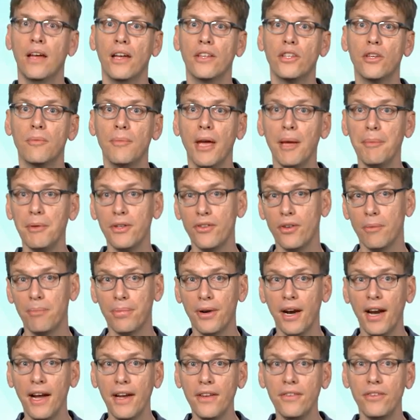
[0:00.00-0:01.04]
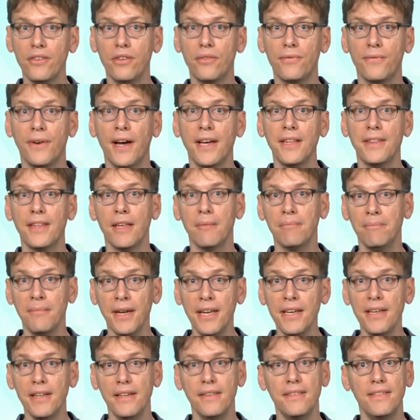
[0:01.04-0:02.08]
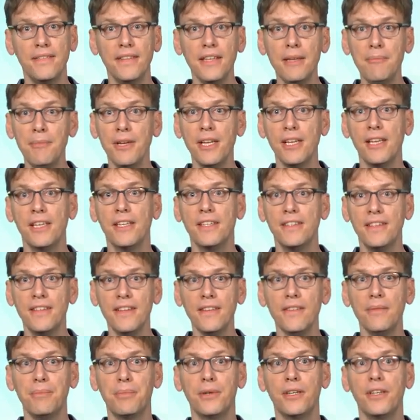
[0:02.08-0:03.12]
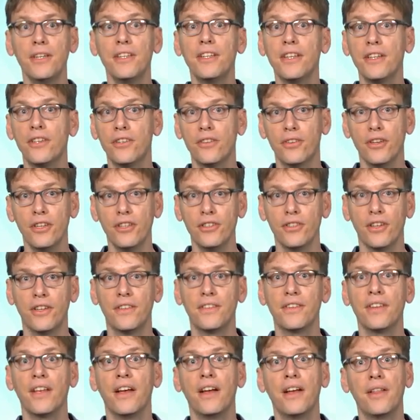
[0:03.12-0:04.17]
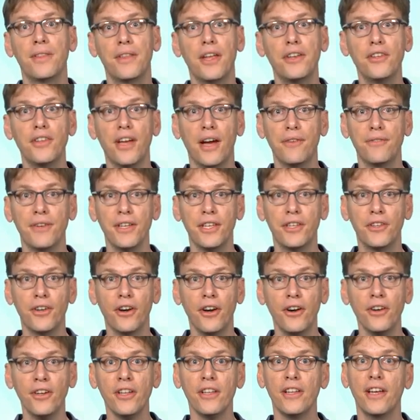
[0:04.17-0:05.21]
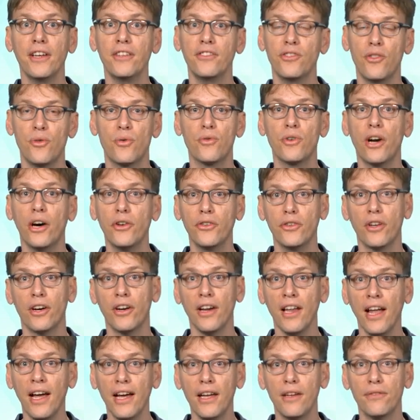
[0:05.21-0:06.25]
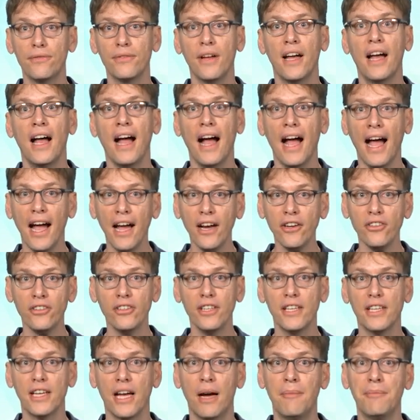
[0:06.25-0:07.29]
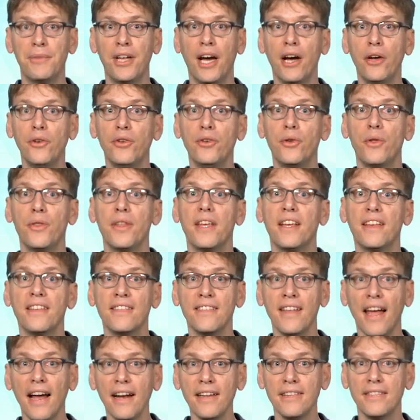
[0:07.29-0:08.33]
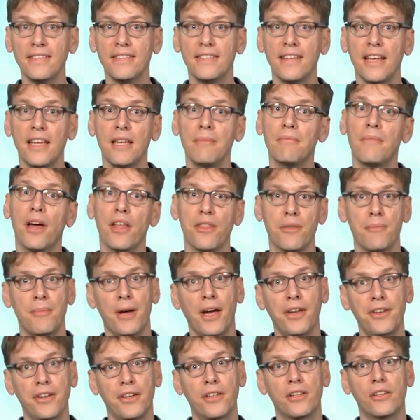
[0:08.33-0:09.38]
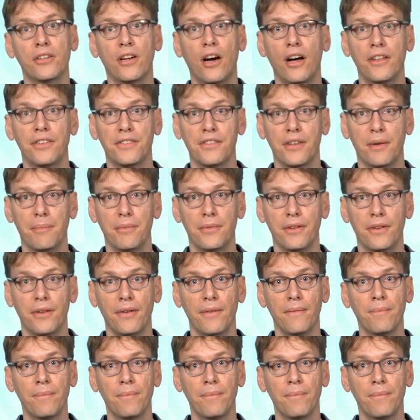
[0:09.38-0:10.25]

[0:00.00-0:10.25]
You may be surprised to find that many seemingly disparate intuitions that you have internalized throughout your life actually come down to the exact same mathematical concept.